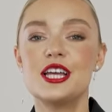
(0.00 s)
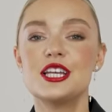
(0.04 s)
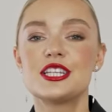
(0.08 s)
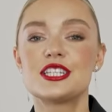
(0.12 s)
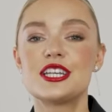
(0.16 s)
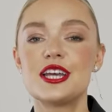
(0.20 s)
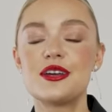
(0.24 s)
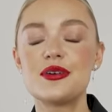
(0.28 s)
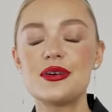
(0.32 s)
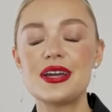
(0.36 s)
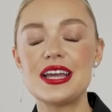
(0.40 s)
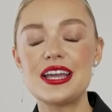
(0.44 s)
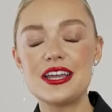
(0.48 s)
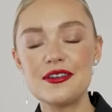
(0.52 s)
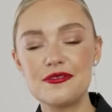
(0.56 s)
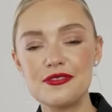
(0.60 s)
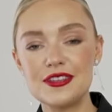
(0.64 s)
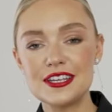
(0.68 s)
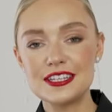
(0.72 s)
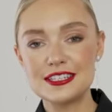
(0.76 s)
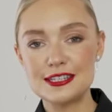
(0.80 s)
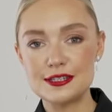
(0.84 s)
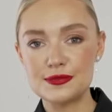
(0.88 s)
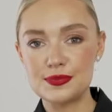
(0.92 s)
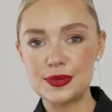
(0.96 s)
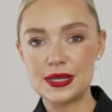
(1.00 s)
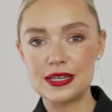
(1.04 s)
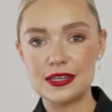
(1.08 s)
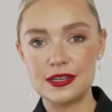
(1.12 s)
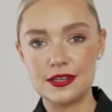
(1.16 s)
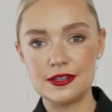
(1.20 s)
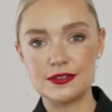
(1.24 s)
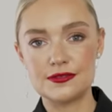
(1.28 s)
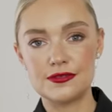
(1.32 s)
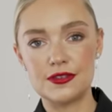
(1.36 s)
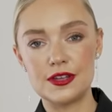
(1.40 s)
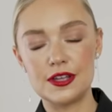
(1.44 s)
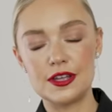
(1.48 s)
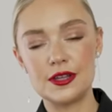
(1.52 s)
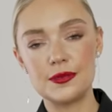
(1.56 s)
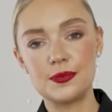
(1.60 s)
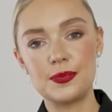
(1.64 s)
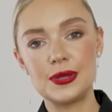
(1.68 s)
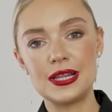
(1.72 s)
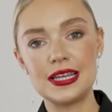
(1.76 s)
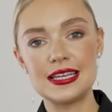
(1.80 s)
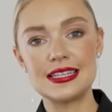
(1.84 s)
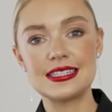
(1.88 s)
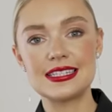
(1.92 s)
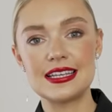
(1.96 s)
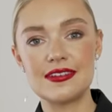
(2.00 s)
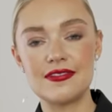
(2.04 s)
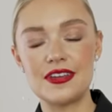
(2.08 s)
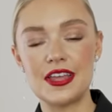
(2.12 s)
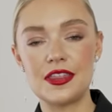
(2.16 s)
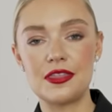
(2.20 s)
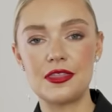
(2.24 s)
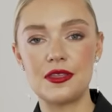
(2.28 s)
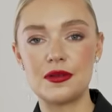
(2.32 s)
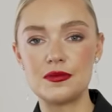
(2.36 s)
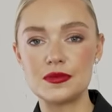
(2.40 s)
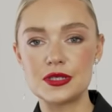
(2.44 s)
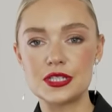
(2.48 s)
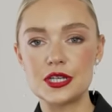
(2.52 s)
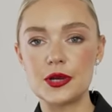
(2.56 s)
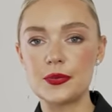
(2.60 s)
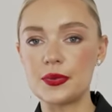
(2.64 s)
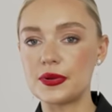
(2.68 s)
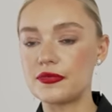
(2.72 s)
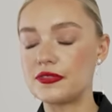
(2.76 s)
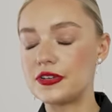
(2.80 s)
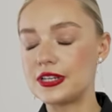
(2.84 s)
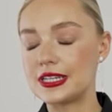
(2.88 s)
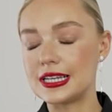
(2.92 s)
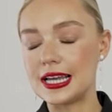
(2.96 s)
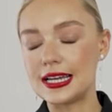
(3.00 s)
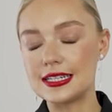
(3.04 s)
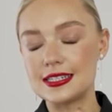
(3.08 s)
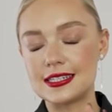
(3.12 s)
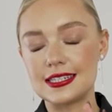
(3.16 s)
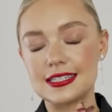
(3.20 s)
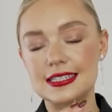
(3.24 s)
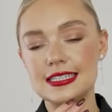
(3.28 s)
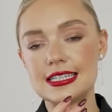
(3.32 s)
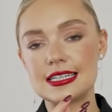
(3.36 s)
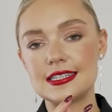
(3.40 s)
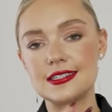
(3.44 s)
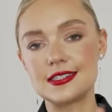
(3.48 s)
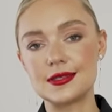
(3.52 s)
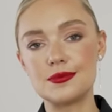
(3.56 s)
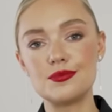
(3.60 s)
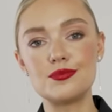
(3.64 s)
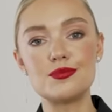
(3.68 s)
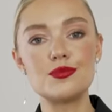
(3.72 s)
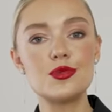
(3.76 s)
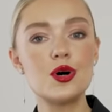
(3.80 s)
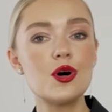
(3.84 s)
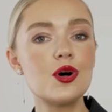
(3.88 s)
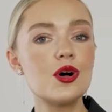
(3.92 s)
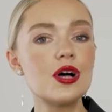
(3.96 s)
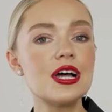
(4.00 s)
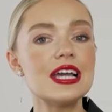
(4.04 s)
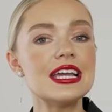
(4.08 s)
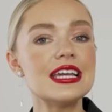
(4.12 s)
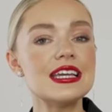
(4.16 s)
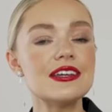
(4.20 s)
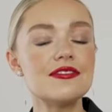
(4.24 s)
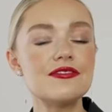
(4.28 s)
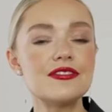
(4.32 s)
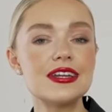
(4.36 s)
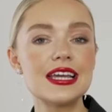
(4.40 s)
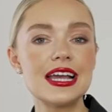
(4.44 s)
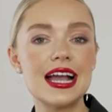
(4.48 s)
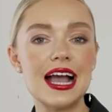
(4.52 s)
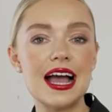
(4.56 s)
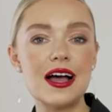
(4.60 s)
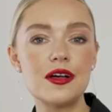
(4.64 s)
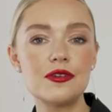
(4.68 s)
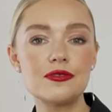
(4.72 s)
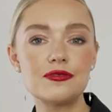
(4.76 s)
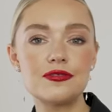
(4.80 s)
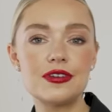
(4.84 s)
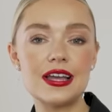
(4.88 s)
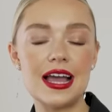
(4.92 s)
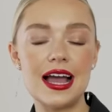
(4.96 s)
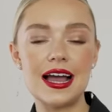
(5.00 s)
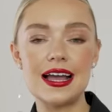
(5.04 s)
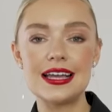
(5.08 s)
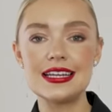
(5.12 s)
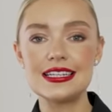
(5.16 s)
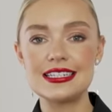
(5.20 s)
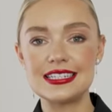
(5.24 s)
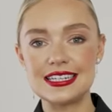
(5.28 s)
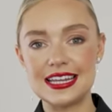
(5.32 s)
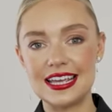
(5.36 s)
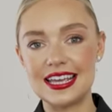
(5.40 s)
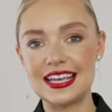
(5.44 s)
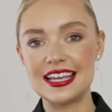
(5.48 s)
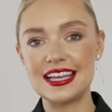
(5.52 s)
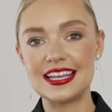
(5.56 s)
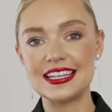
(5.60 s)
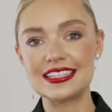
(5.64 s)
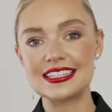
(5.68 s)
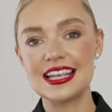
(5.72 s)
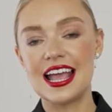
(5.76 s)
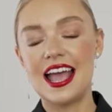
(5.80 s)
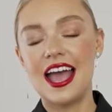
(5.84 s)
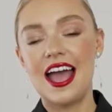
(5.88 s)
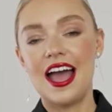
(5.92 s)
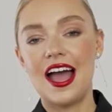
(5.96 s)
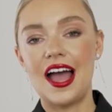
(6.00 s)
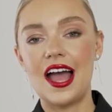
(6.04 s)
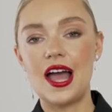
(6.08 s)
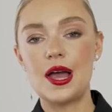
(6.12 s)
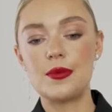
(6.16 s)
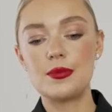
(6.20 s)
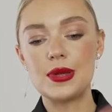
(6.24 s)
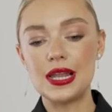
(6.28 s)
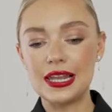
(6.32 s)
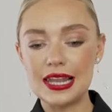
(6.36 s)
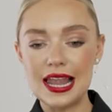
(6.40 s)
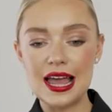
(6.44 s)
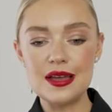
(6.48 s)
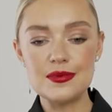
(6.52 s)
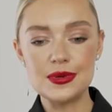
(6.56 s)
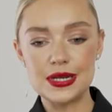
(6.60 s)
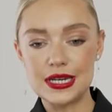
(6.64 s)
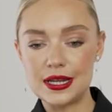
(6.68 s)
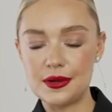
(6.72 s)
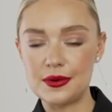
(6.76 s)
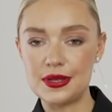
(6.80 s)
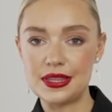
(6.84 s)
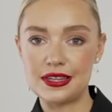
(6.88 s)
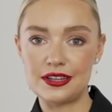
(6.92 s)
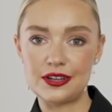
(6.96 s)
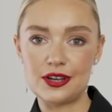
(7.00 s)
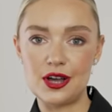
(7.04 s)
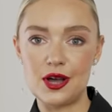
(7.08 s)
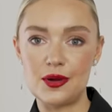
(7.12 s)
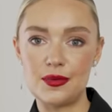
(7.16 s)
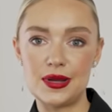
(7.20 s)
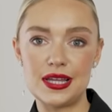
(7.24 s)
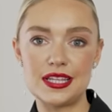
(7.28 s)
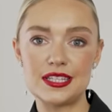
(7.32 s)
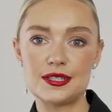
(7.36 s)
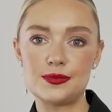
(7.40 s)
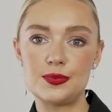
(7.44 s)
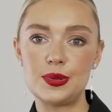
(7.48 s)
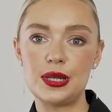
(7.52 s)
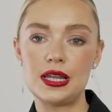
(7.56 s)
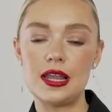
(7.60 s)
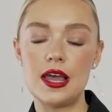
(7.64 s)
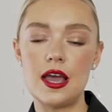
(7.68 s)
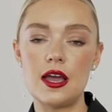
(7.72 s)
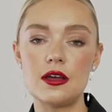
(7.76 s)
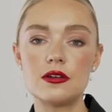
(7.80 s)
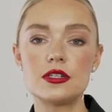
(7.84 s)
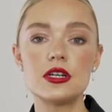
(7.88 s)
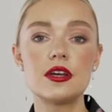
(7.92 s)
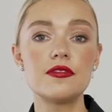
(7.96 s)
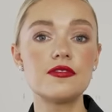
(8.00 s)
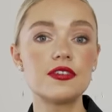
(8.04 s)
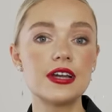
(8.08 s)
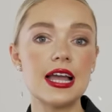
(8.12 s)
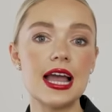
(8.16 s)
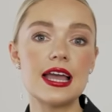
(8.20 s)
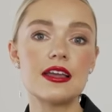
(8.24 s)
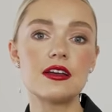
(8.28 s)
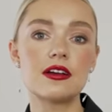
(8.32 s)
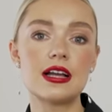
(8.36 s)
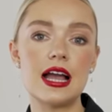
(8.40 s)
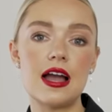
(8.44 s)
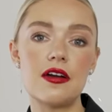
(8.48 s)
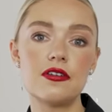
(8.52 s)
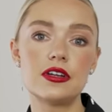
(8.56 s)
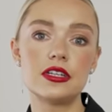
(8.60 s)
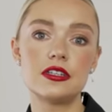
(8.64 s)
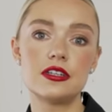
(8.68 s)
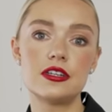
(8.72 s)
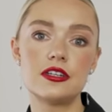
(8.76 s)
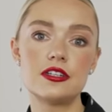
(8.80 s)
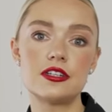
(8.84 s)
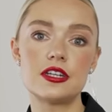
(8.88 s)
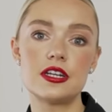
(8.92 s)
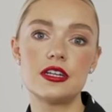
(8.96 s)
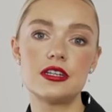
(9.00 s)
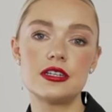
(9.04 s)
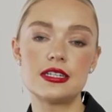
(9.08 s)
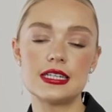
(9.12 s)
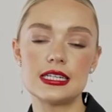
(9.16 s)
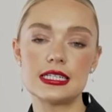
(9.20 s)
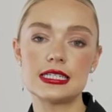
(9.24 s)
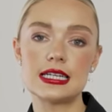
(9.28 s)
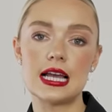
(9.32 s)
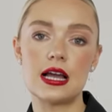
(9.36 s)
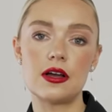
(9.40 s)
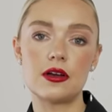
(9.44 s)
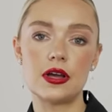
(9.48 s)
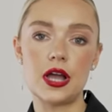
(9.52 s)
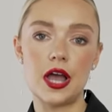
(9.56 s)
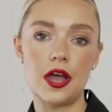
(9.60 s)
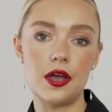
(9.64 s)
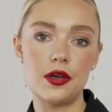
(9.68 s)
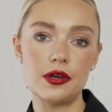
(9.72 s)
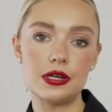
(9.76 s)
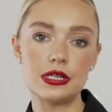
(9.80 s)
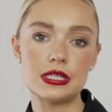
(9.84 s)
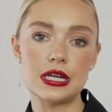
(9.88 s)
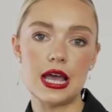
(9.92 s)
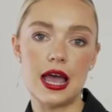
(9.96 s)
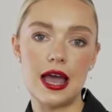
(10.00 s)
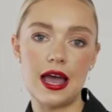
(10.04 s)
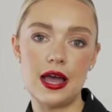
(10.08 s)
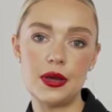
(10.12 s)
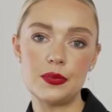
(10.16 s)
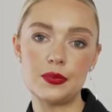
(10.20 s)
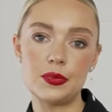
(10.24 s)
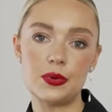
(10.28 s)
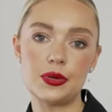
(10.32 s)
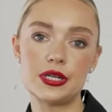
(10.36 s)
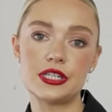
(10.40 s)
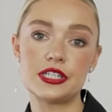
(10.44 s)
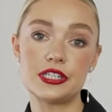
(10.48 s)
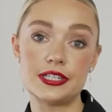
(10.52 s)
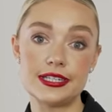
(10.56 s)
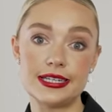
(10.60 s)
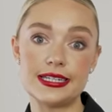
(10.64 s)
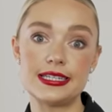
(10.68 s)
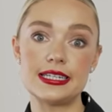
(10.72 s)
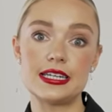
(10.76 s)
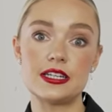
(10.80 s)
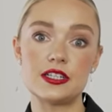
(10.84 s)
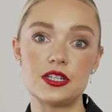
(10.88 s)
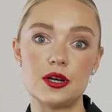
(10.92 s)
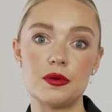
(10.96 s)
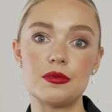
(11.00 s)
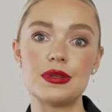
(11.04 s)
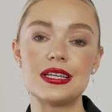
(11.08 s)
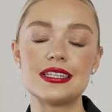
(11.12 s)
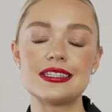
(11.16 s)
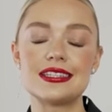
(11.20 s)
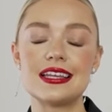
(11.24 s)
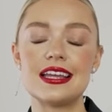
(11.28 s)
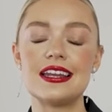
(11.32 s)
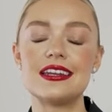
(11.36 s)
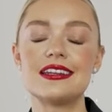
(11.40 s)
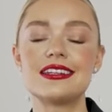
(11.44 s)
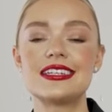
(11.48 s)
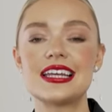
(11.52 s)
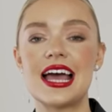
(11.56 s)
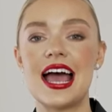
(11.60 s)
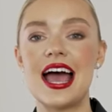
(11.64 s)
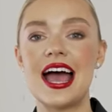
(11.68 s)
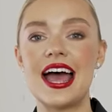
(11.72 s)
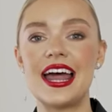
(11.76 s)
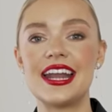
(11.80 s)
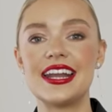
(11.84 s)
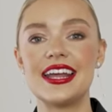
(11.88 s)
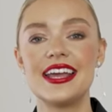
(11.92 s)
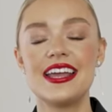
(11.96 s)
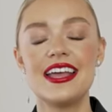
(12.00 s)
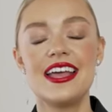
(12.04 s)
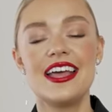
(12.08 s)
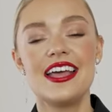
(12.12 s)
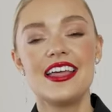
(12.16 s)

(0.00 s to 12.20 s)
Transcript: So if this has been useful, please give it a thumbs up. If you'd like to see some more evening outfit ideas, let me know in the comments below. Don't forget your Carat London discount code, which is Lydia Tomlinson 10.